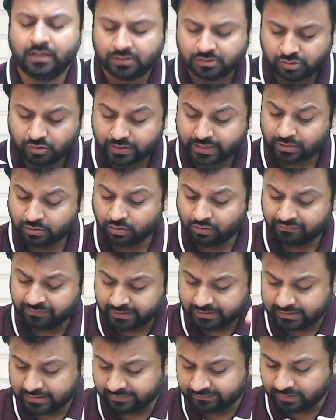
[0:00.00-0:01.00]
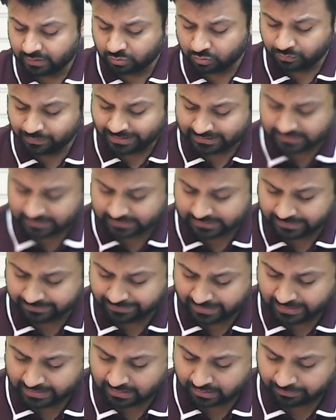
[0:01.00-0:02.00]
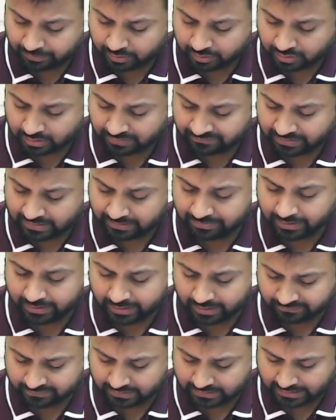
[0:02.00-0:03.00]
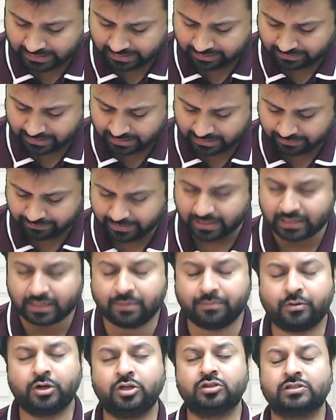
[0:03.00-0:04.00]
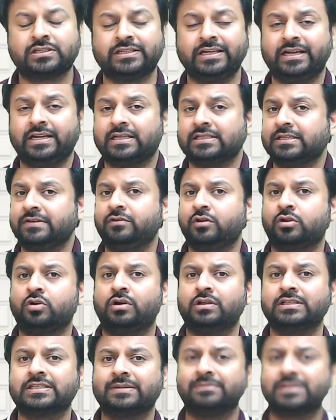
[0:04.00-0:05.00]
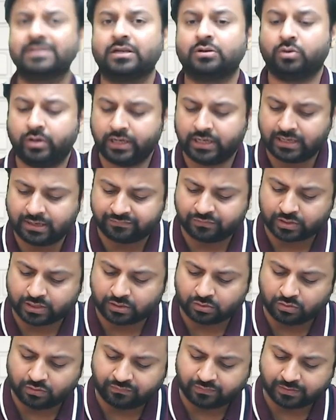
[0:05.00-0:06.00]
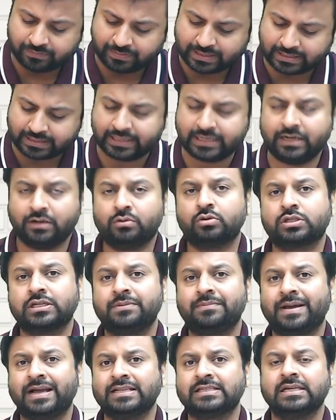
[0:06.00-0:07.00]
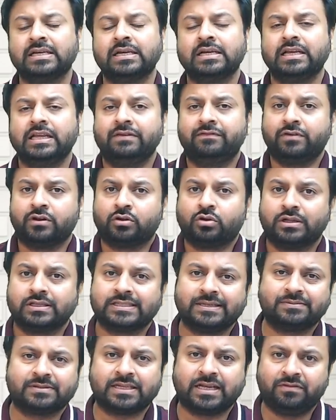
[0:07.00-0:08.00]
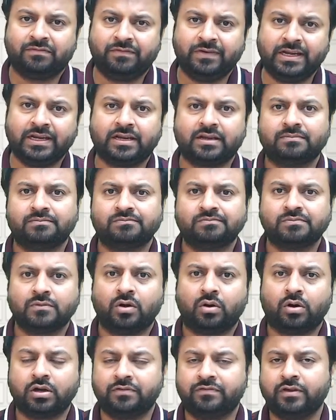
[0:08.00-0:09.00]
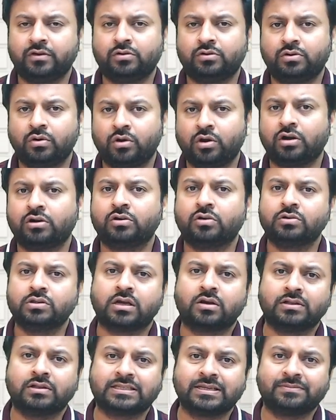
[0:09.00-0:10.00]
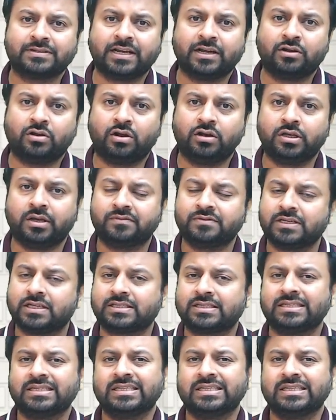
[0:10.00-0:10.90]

So you can go for either of the two batches depending upon your availability of the time and depending upon your status. If your concepts are good enough, you can go for practical question batch. If your concepts are weak, or if you do not know the concepts at all, you have just